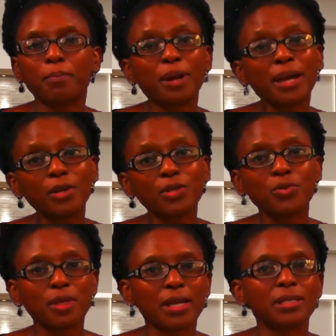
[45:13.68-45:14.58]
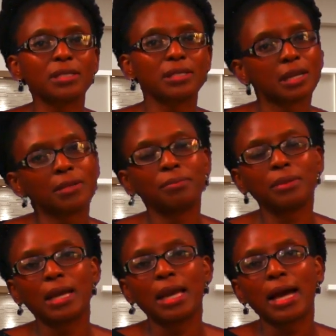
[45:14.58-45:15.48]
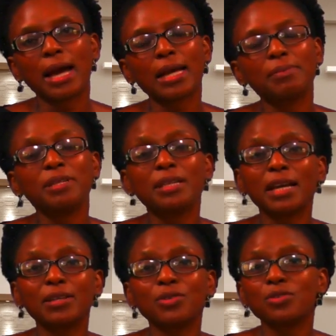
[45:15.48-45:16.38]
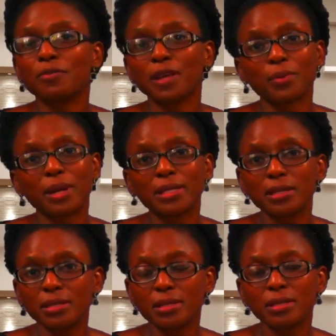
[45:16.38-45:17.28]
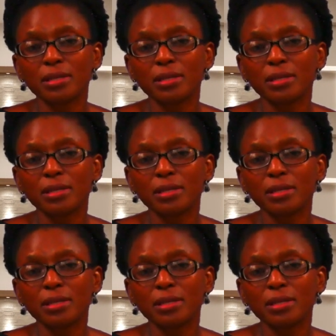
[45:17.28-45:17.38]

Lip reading: Prior to that time, I had been diagnosed of arthritis.